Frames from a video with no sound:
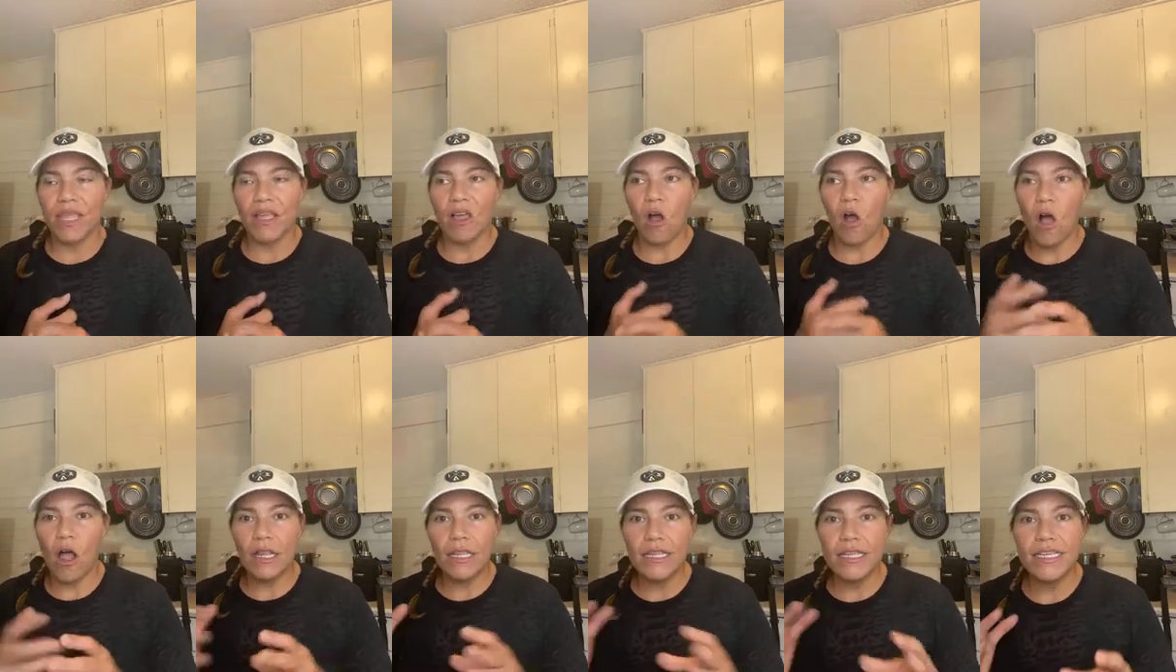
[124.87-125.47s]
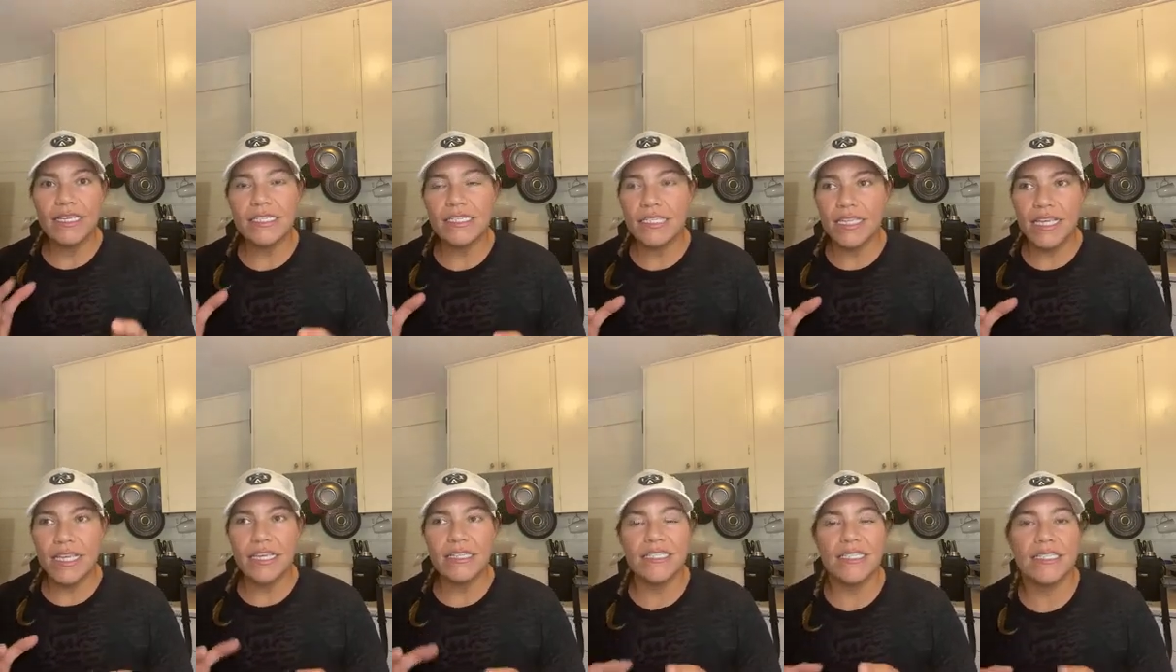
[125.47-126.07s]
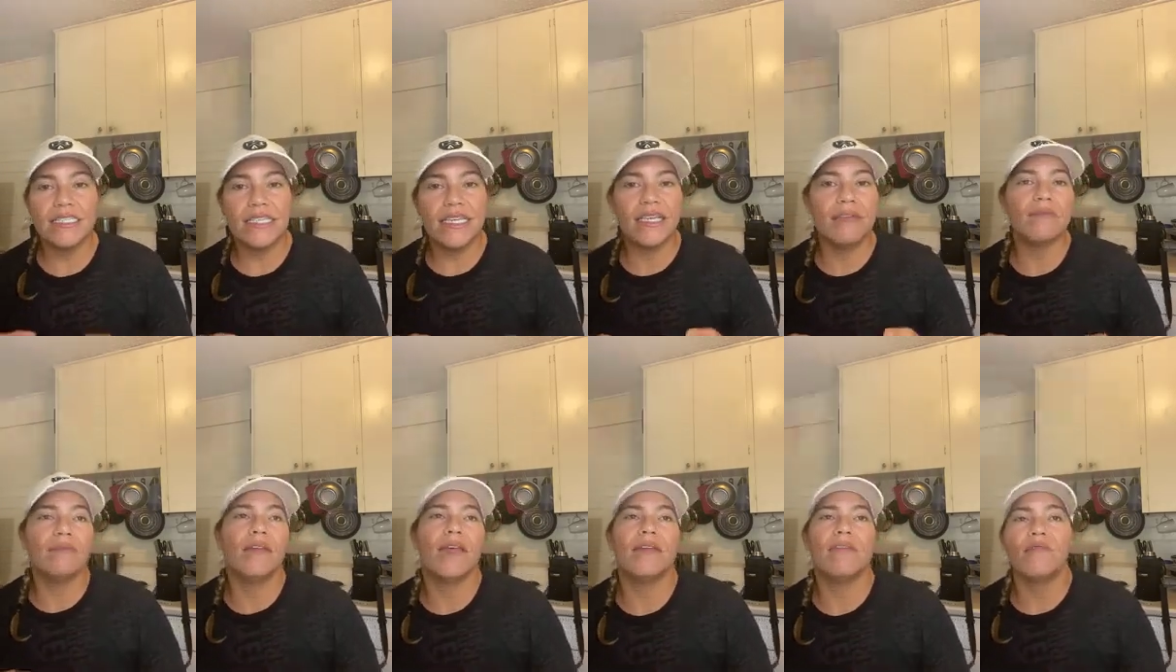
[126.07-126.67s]
All of these things, these
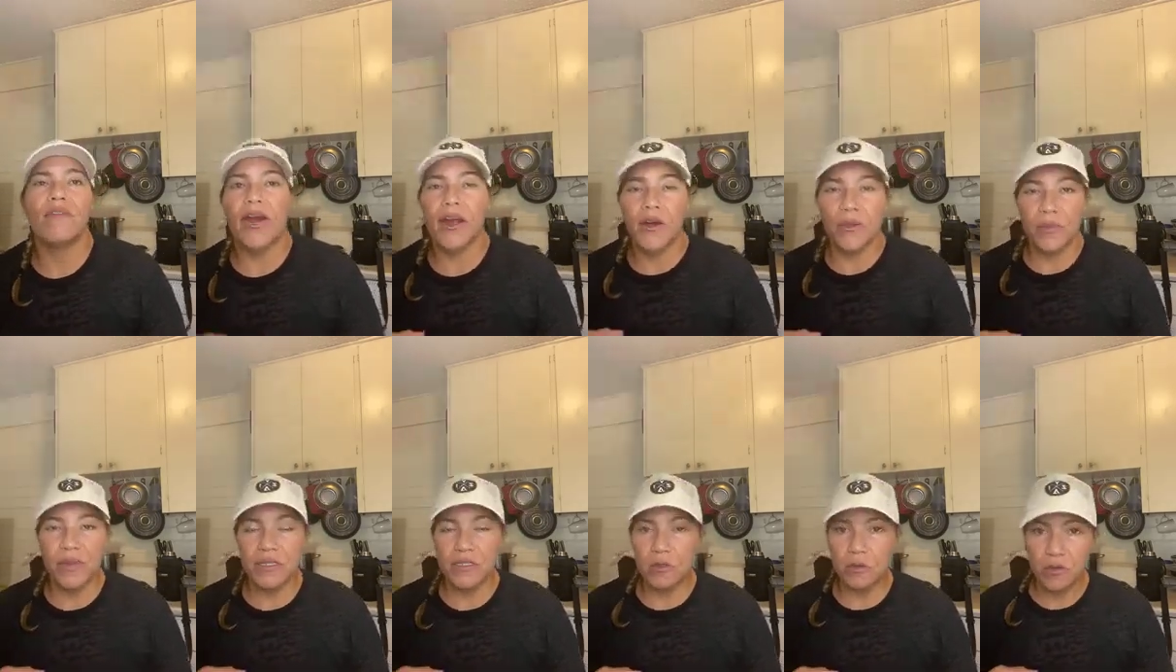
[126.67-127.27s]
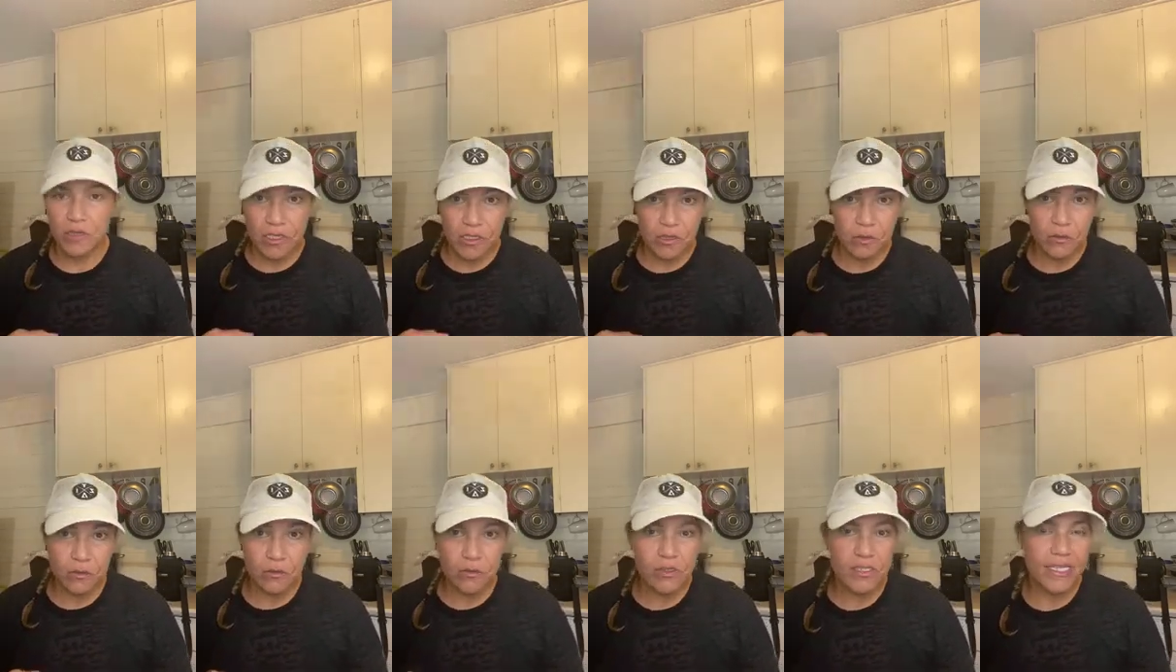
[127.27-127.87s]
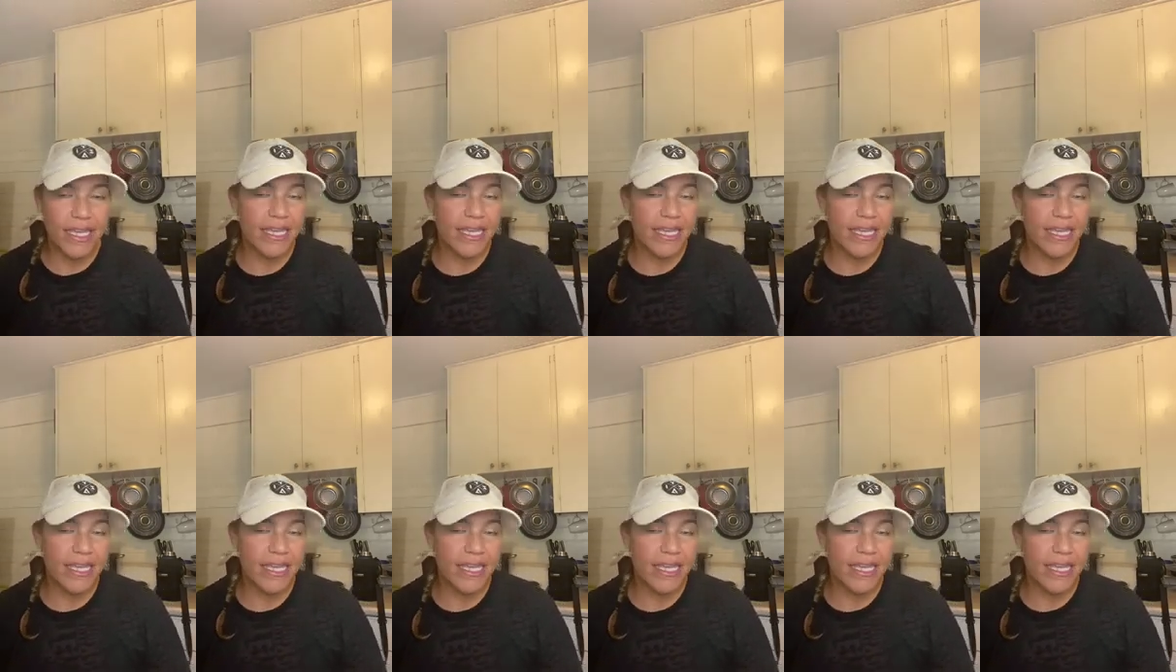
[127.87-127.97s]
environmental cues, they